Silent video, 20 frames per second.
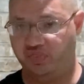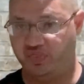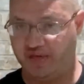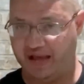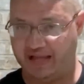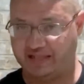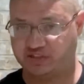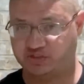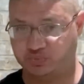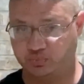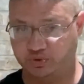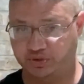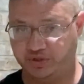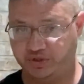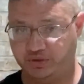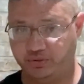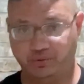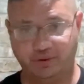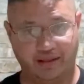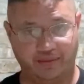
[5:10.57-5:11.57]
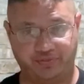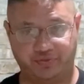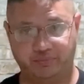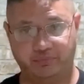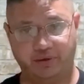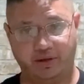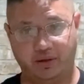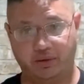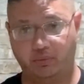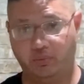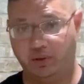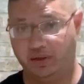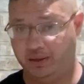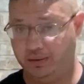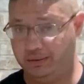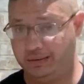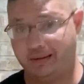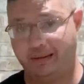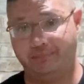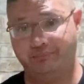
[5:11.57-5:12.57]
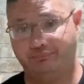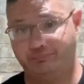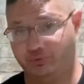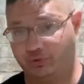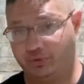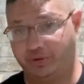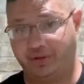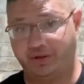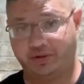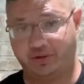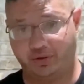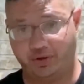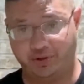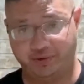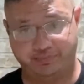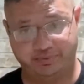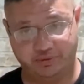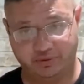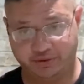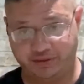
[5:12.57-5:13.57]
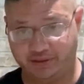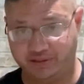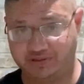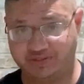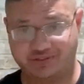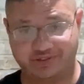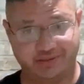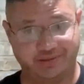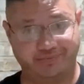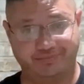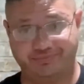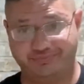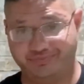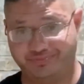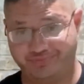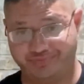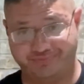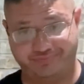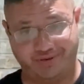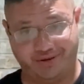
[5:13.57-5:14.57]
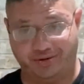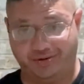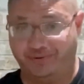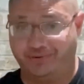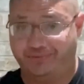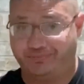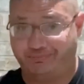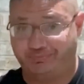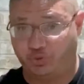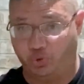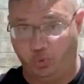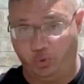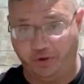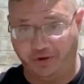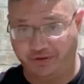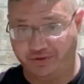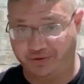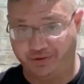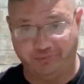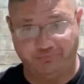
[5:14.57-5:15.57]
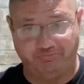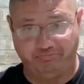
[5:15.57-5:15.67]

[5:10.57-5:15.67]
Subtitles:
that's when you let them know, well, I'm going to call the police and they're going to